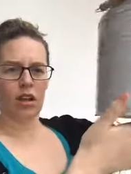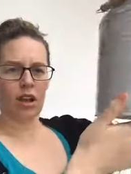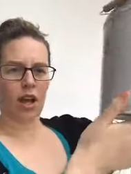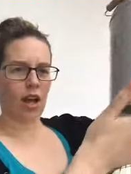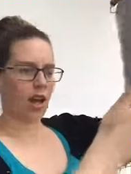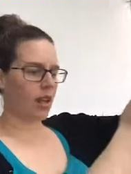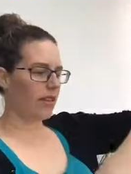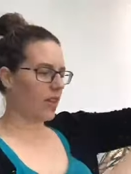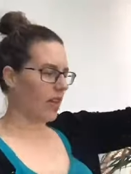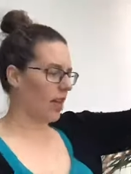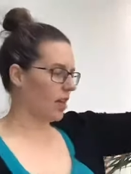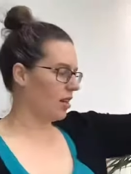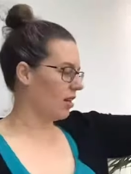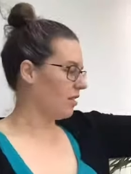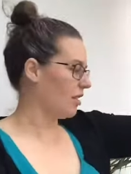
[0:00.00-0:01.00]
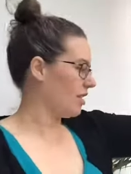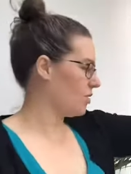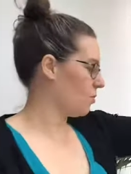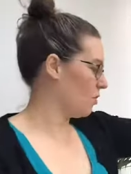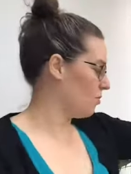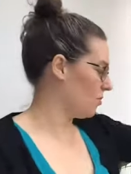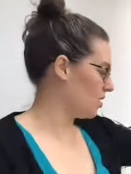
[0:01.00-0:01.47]
And then this
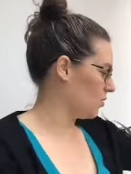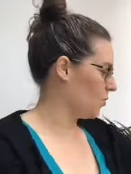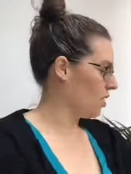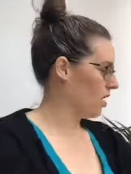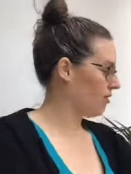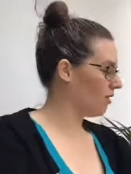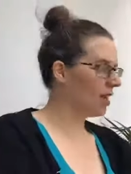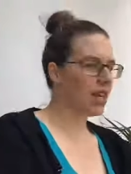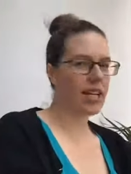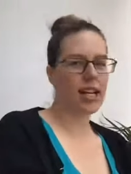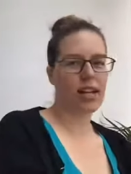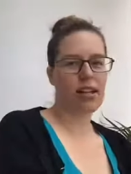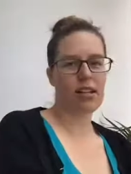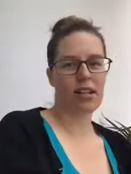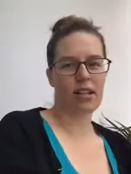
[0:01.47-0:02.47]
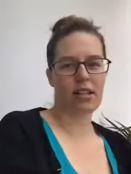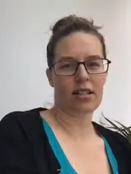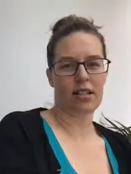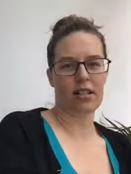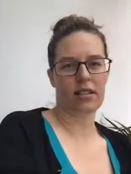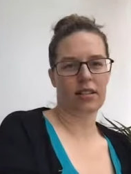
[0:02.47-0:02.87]
one was the one I really liked.